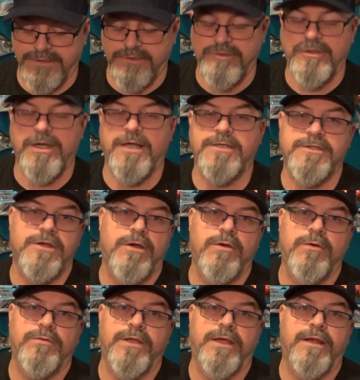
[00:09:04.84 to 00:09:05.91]
And you guys
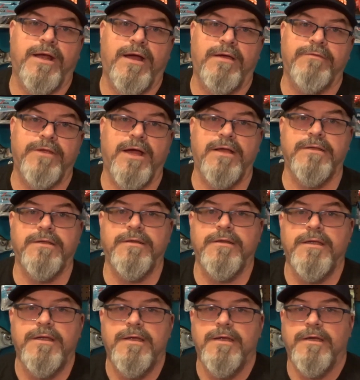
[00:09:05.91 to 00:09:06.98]
know that I've
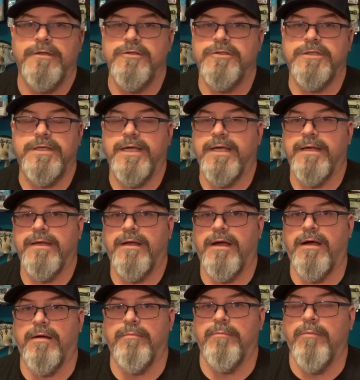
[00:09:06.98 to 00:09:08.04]
used to get
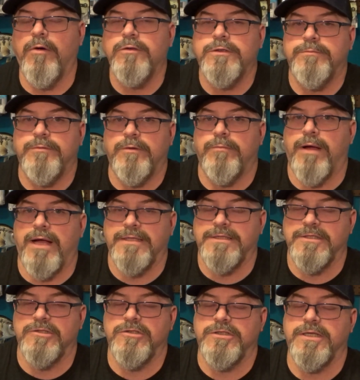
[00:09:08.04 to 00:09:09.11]
multiple
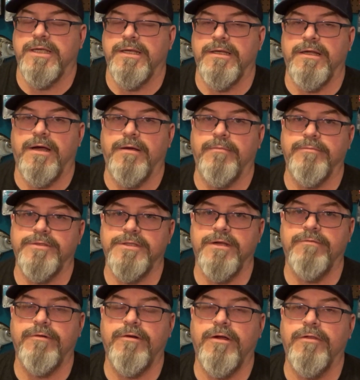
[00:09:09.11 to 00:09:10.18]
boxes, used to get
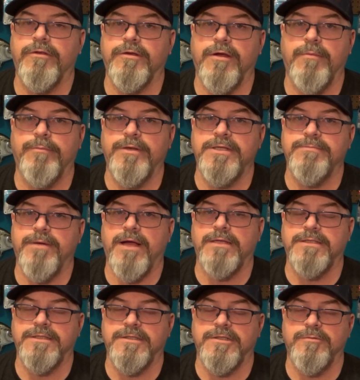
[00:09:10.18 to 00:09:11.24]
several other companies'
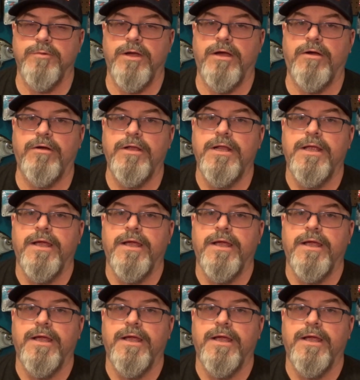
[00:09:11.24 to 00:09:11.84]
boxes as well.